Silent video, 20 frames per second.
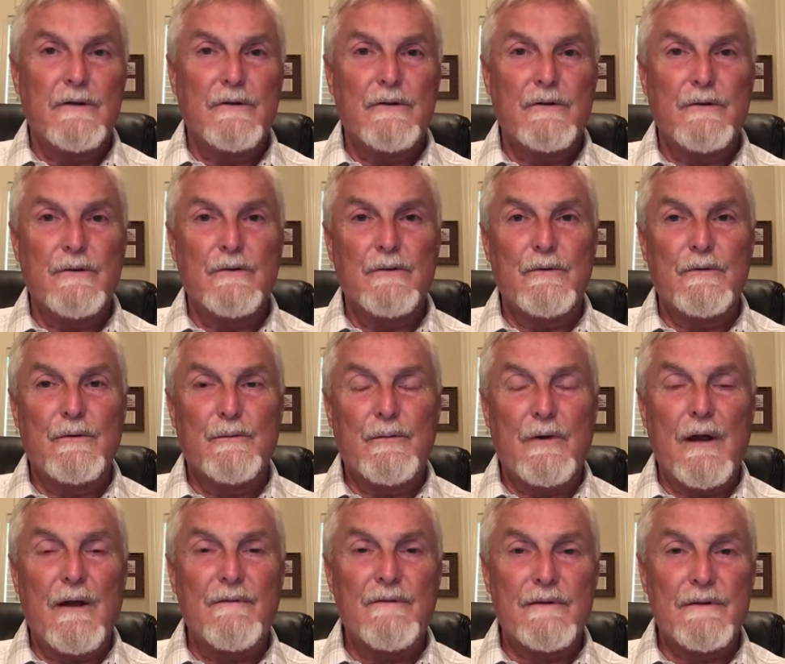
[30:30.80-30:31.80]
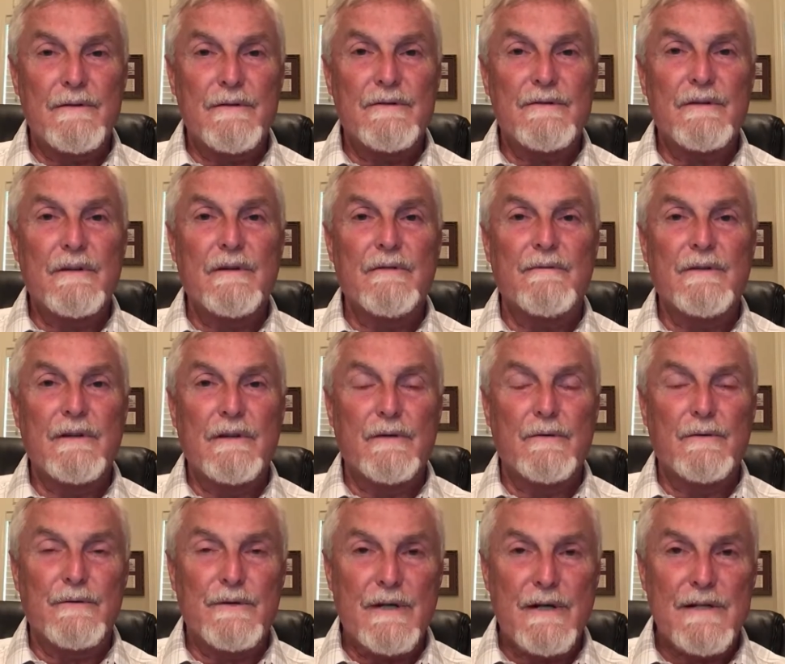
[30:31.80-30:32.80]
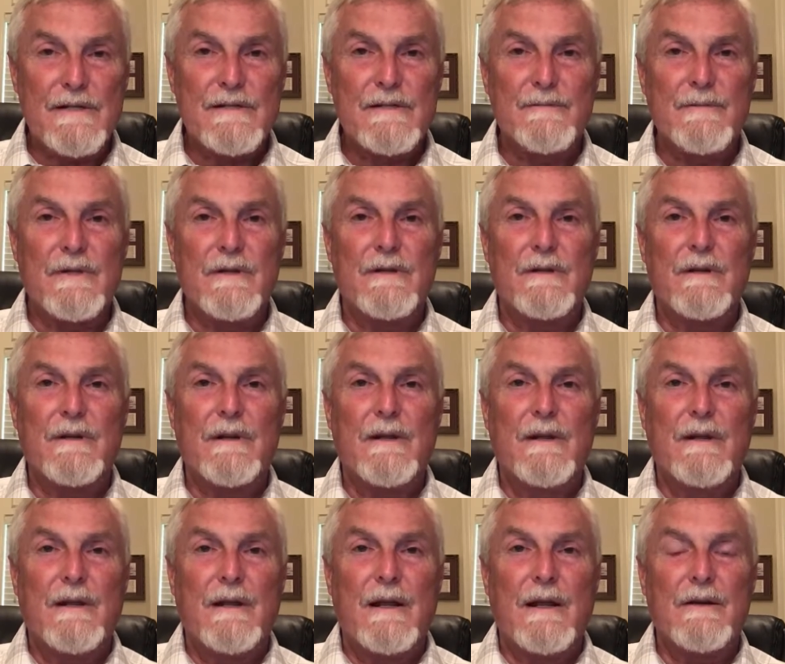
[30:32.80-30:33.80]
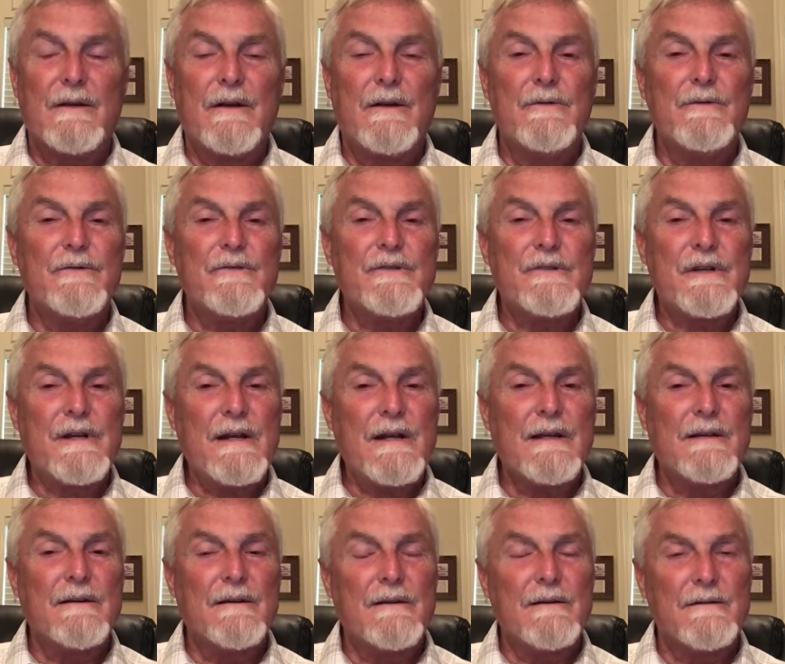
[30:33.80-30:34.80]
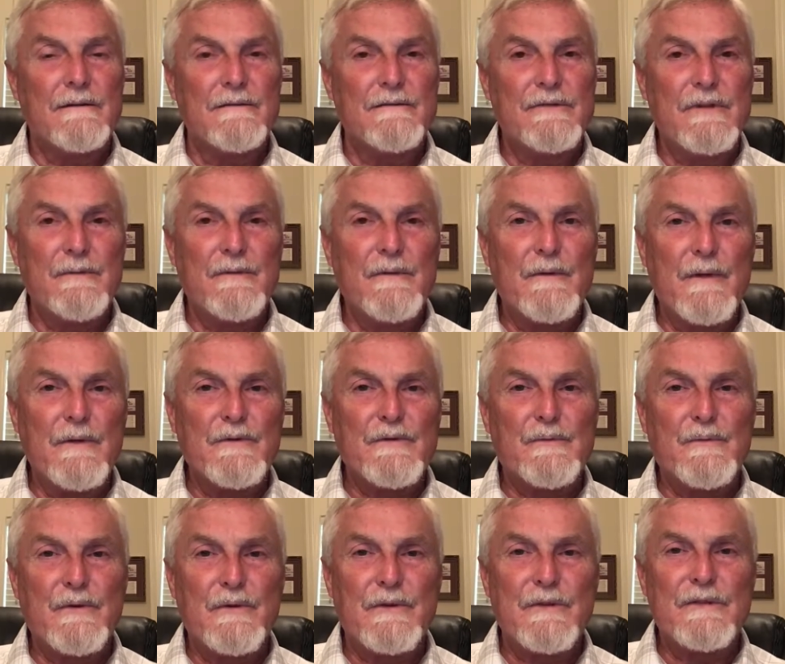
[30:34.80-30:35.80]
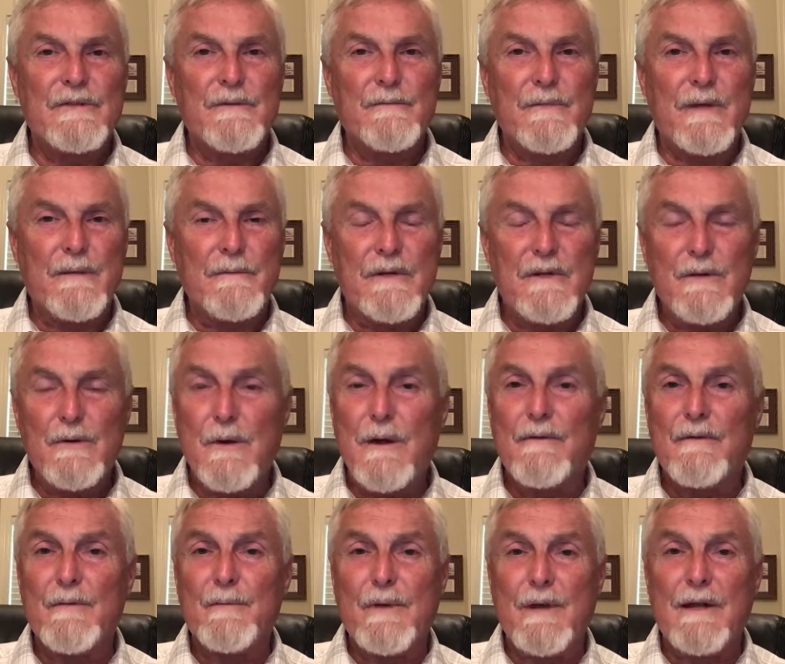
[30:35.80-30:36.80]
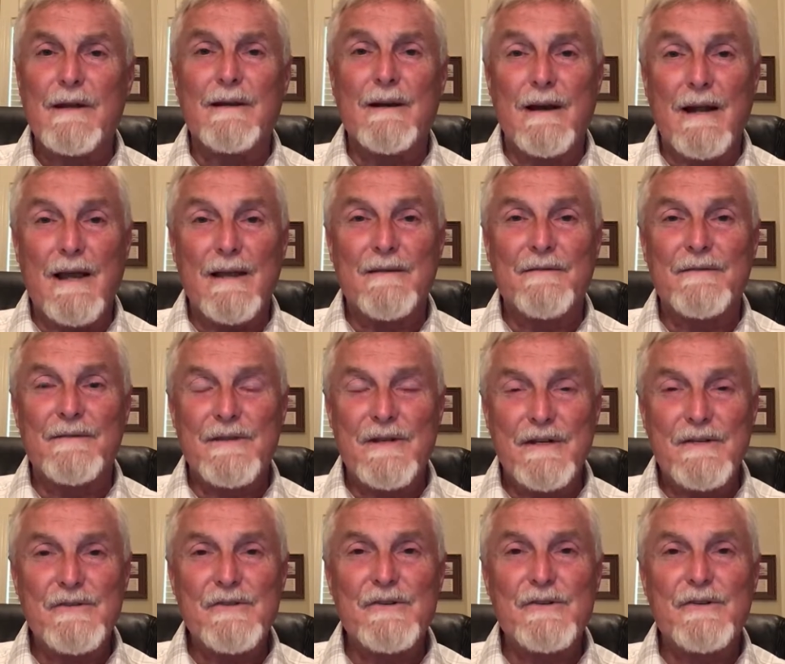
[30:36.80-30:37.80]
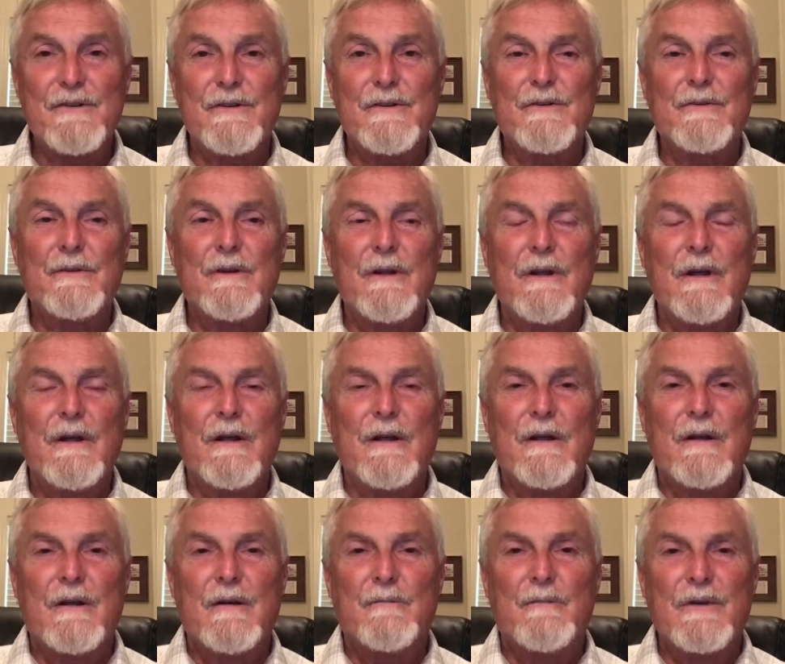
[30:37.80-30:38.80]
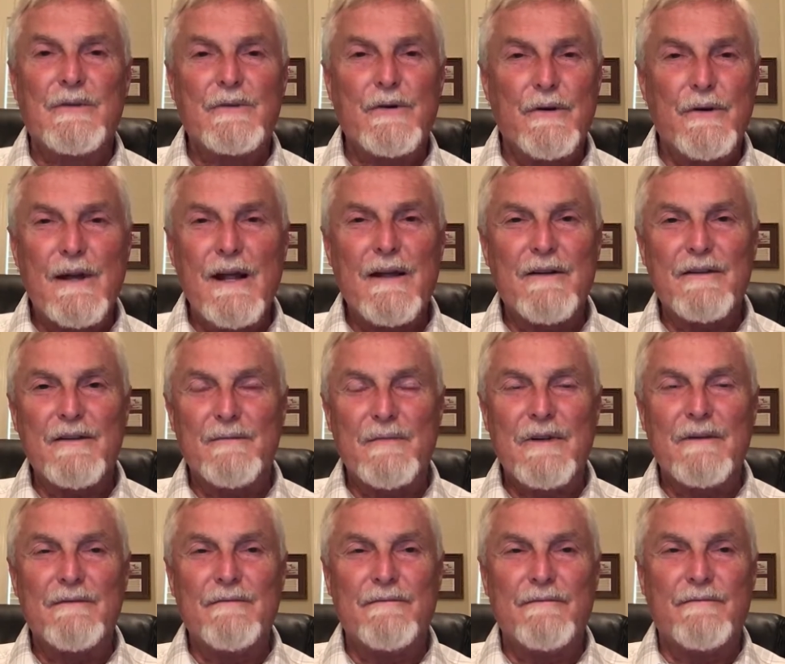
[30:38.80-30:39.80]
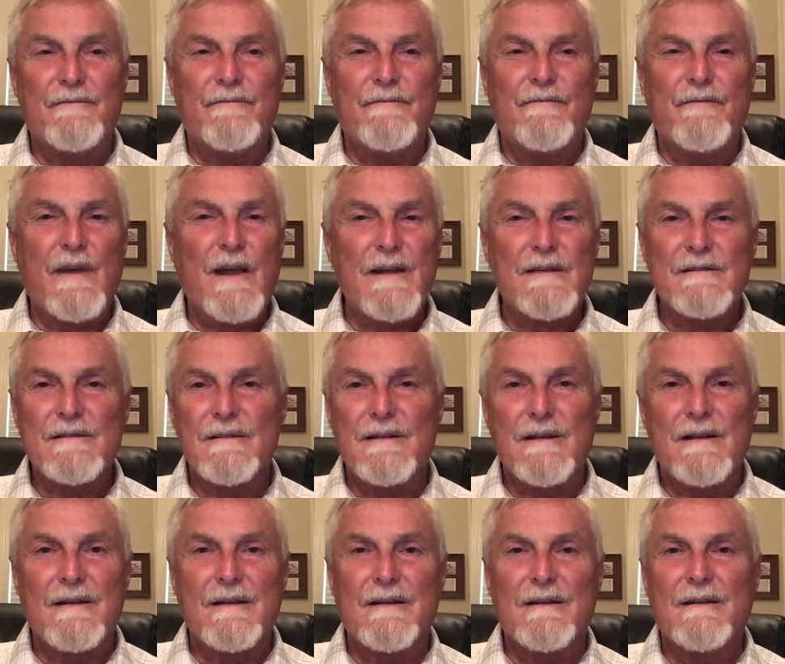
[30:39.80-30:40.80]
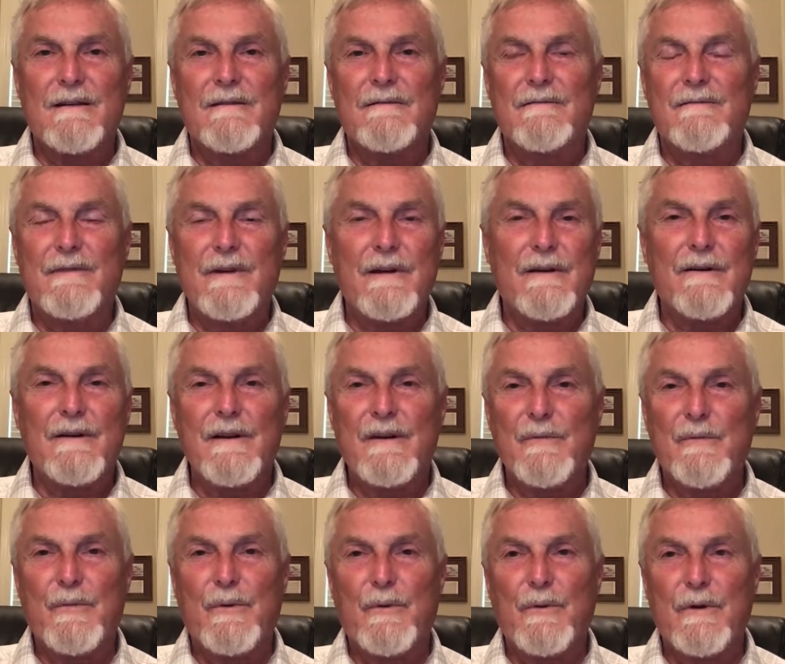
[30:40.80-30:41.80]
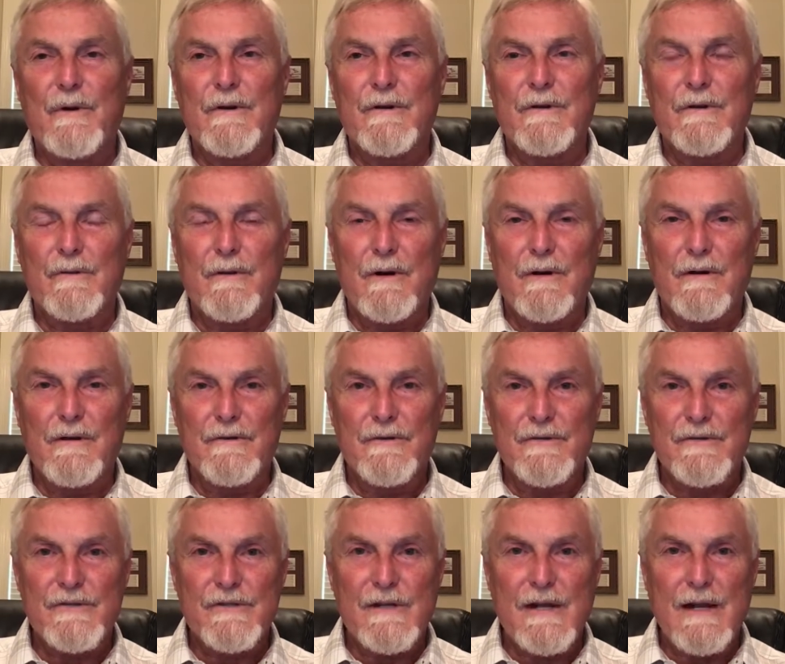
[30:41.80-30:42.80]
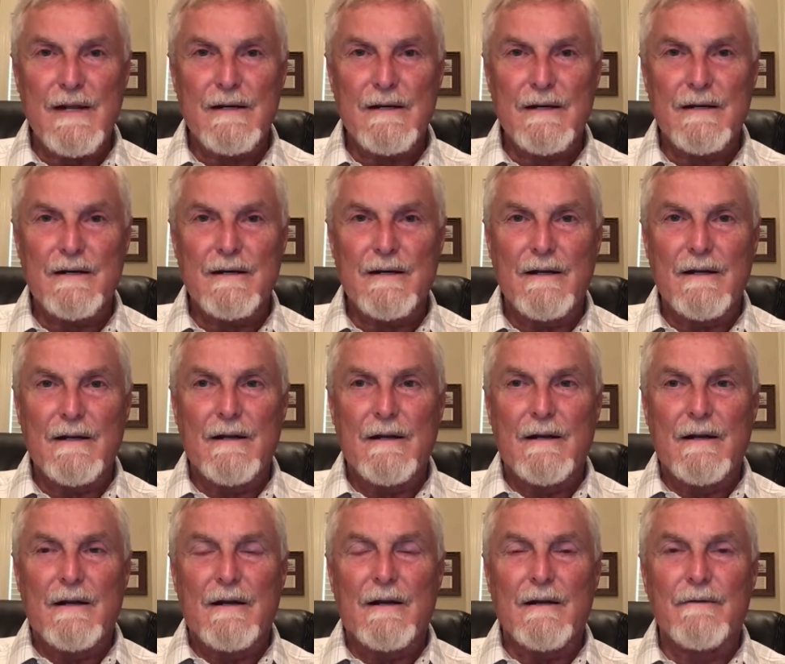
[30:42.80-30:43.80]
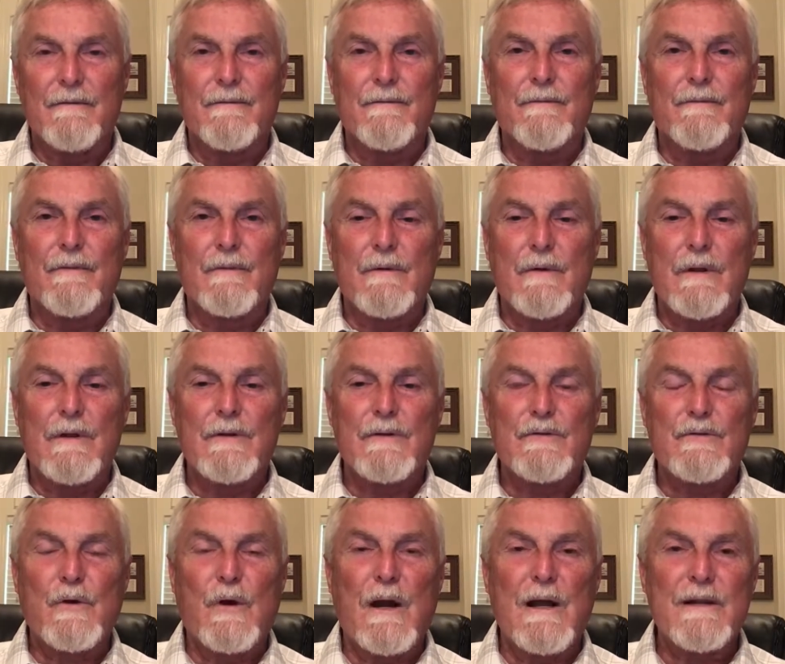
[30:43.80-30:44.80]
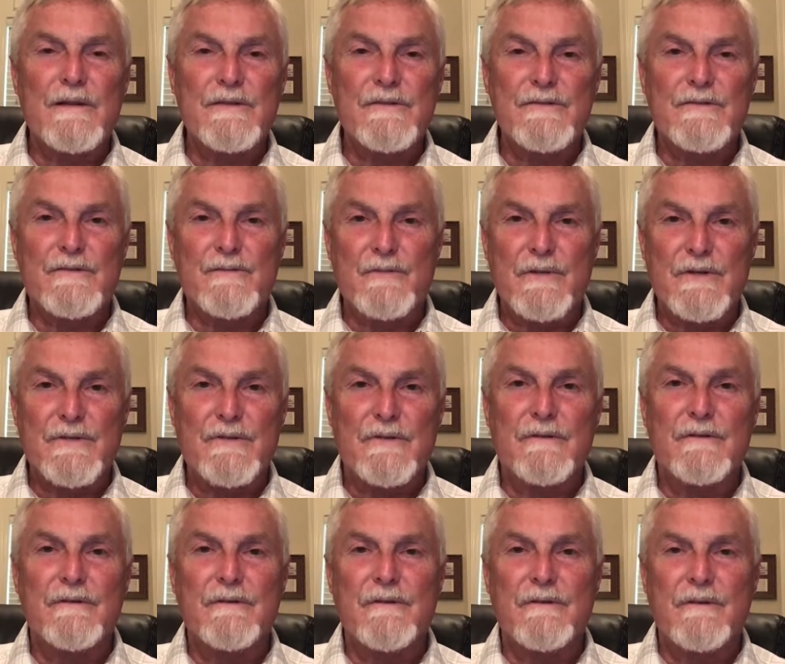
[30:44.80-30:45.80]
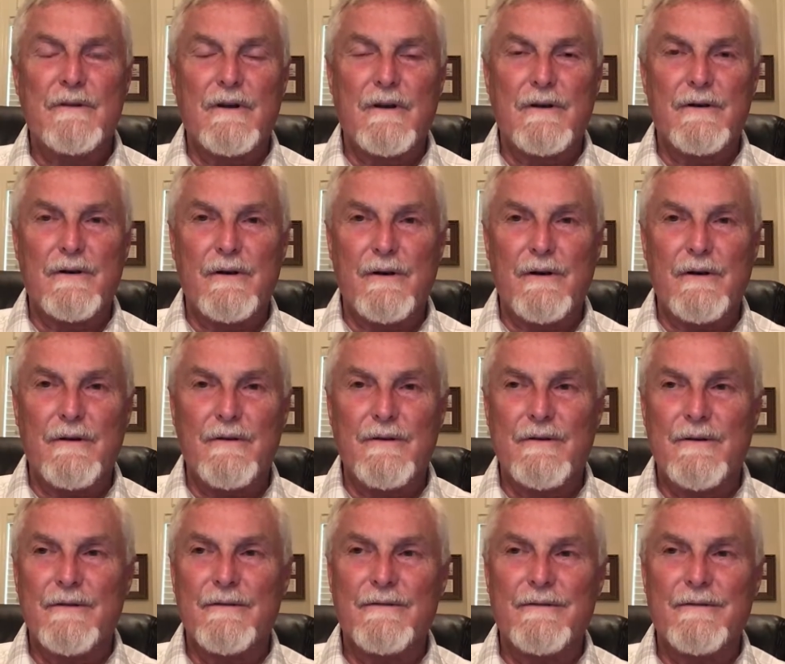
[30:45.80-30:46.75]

to the prophets of the Old Testament and understand some of those books that maybe you haven't paid a lot of attention to, but turn out to be fascinating and very important to our understanding of Christ's mission on earth.